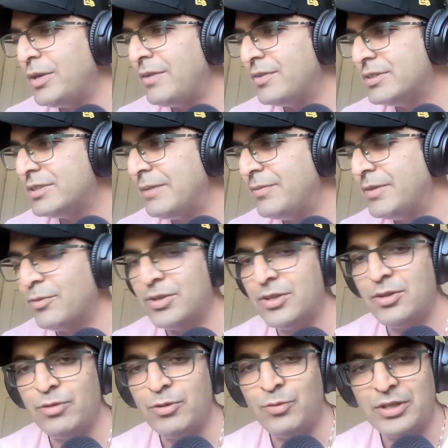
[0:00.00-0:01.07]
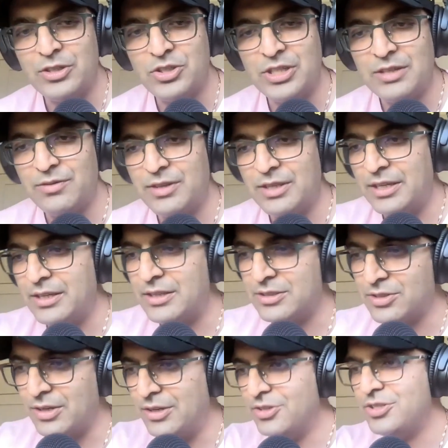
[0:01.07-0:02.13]
have the same thing with you when we achieved the
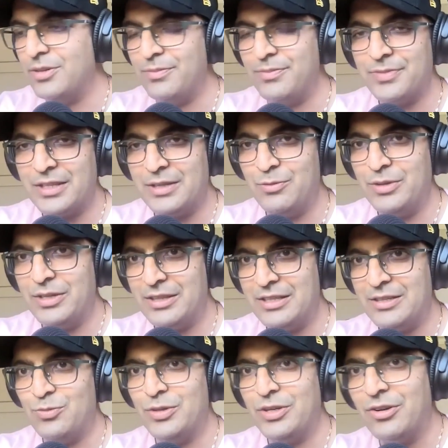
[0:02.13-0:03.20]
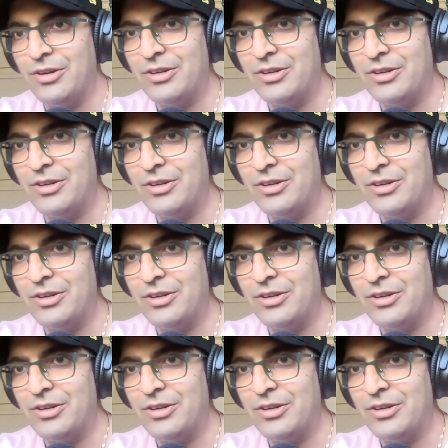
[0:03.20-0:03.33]
scholarship that we